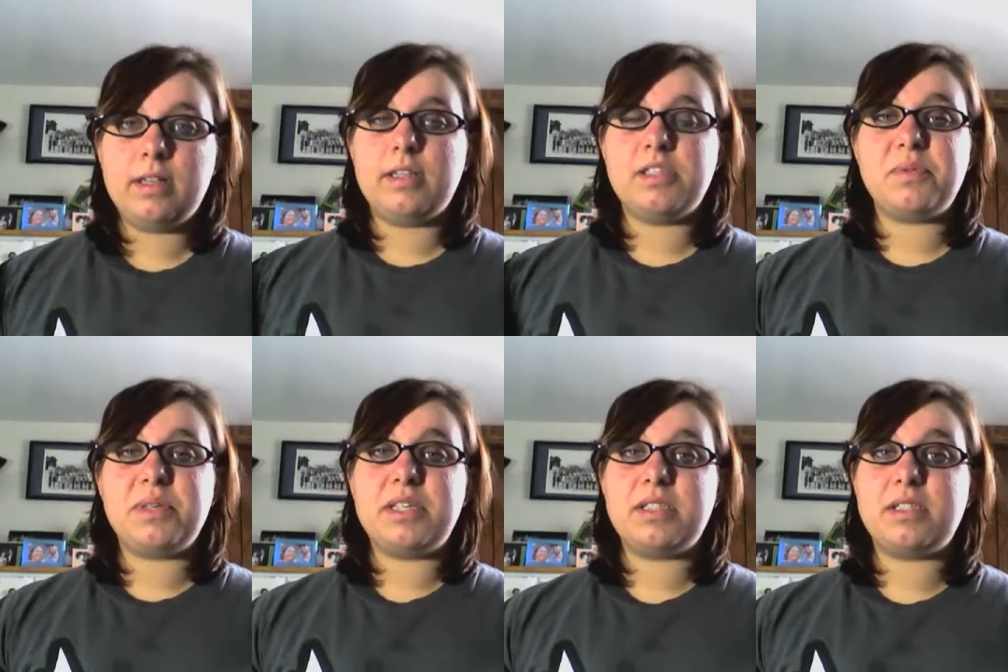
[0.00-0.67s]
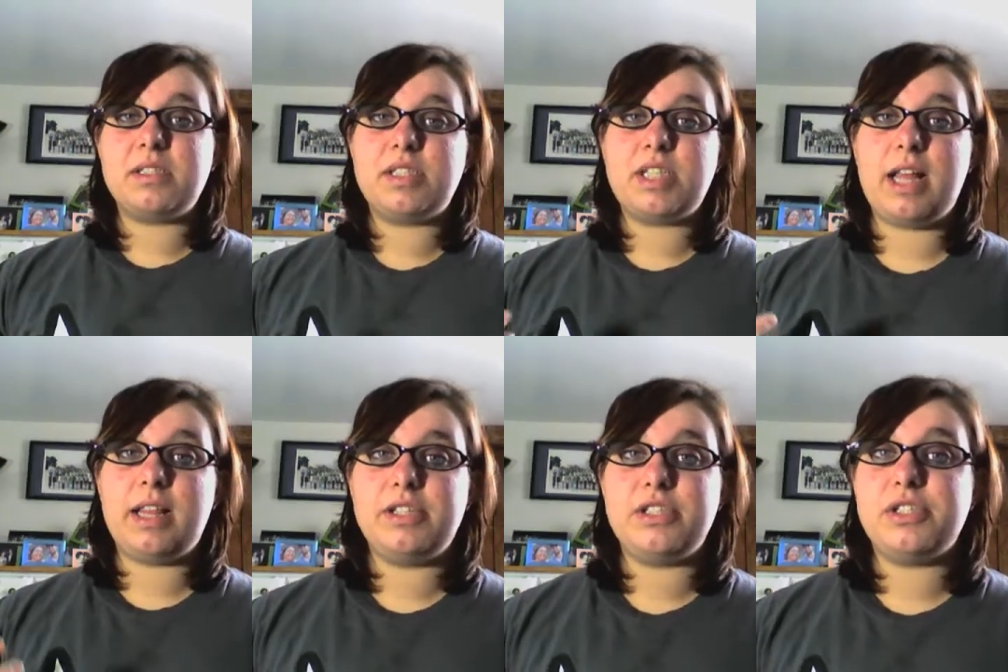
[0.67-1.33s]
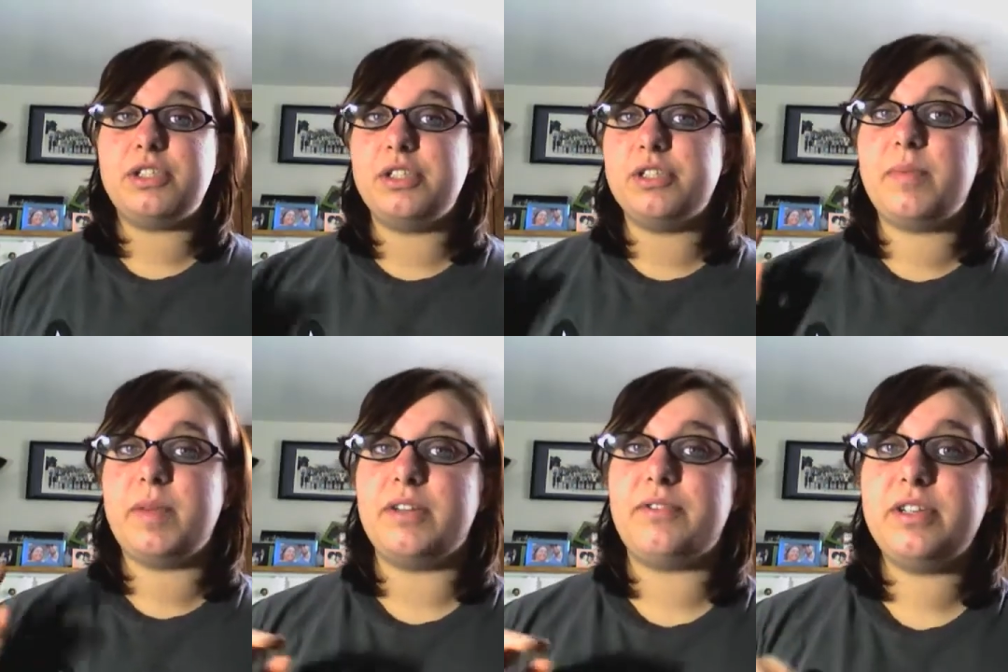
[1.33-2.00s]
this week's challenge is to do
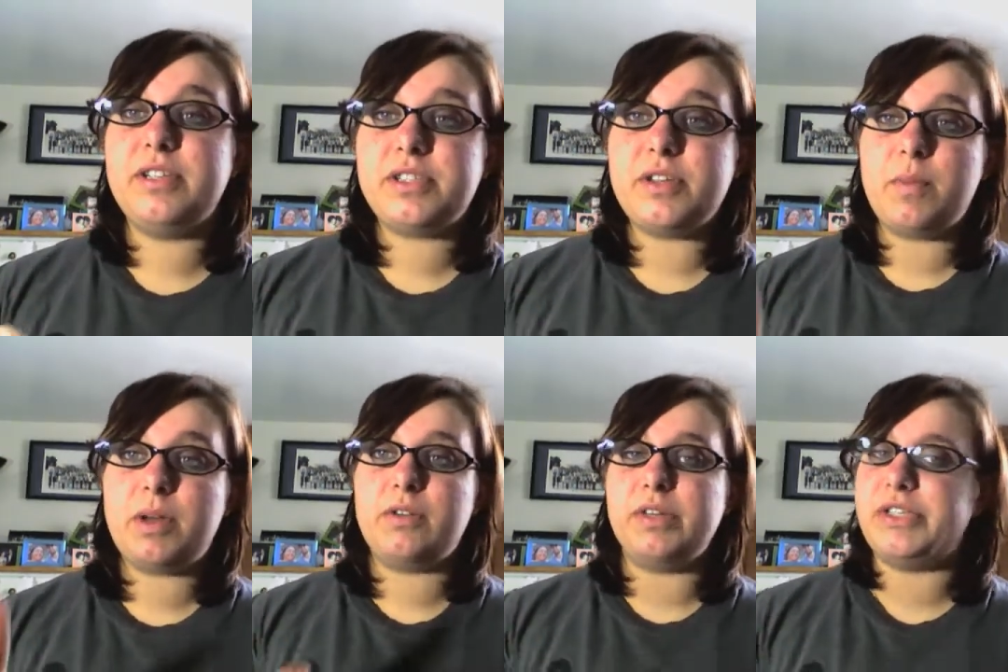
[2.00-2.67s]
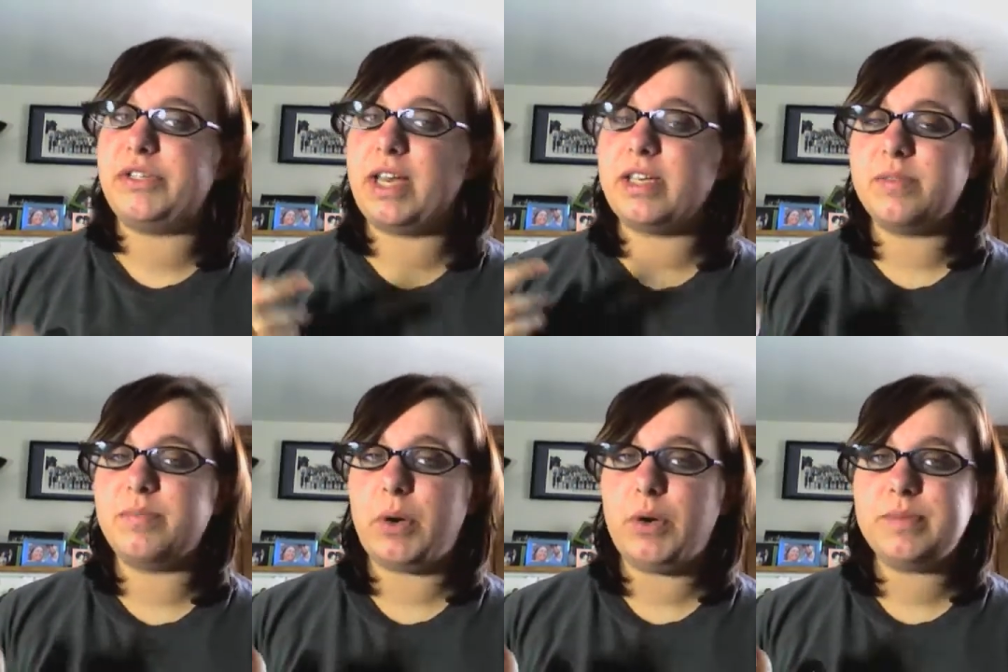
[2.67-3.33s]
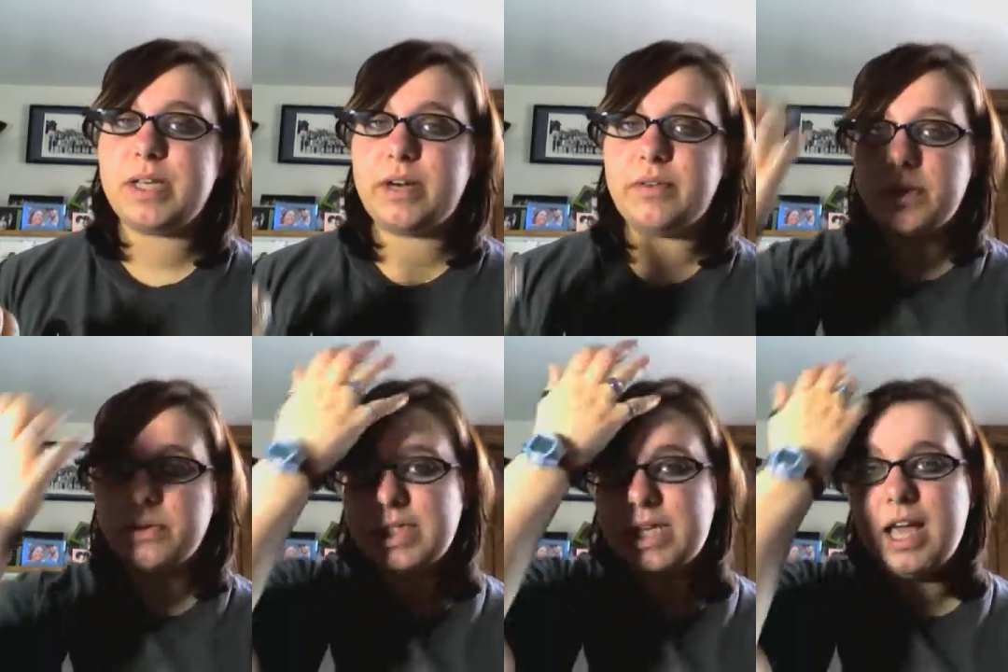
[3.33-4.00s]
something different, so I'm gonna read you guys some poems that I
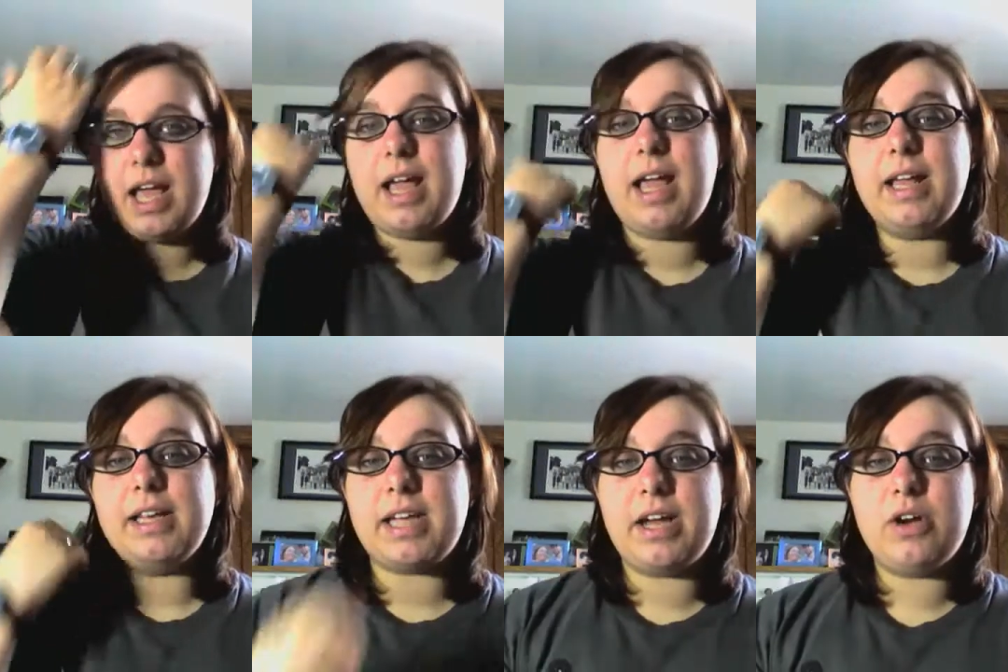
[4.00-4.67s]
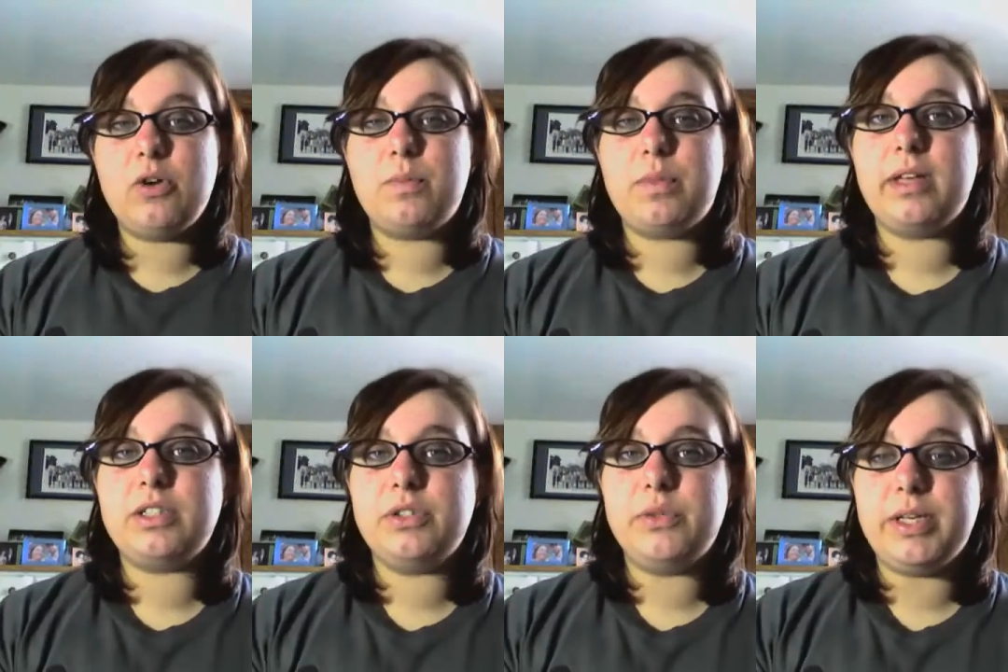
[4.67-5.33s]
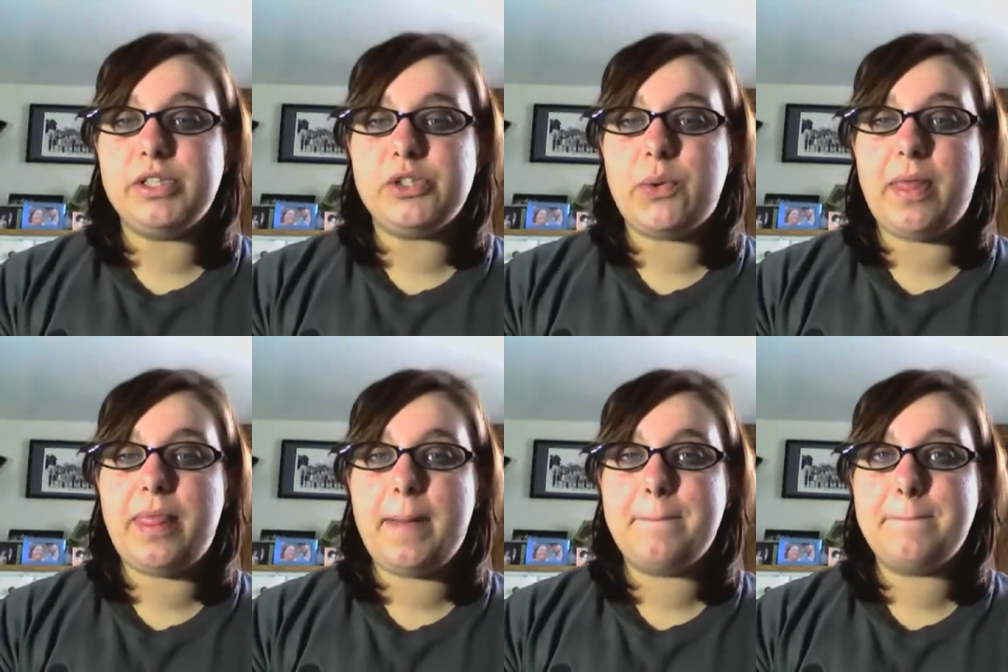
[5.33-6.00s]
wrote, and I hope that you enjoy
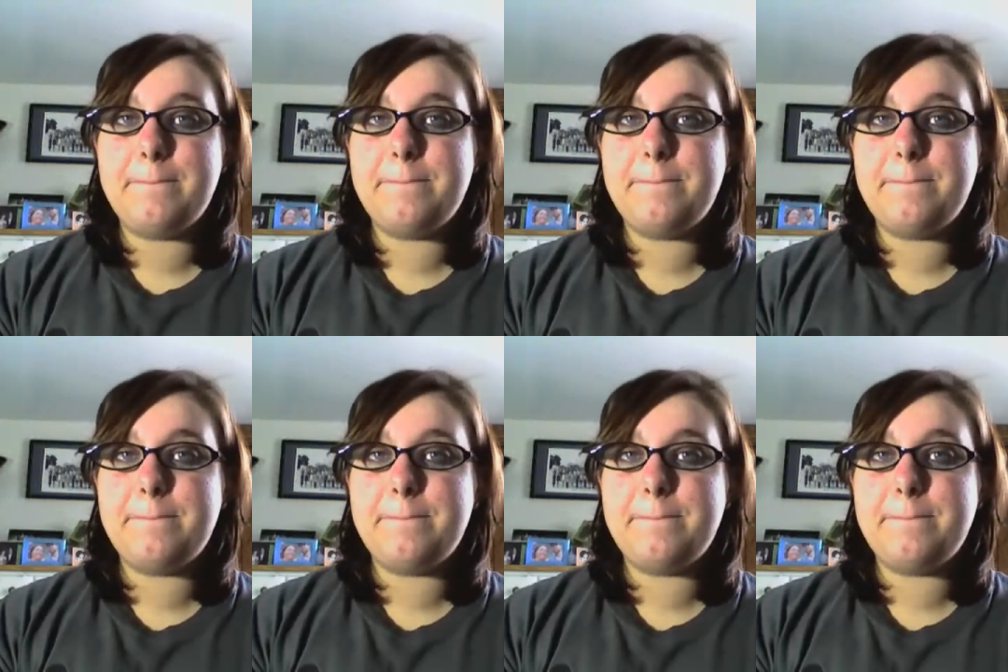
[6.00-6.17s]
them.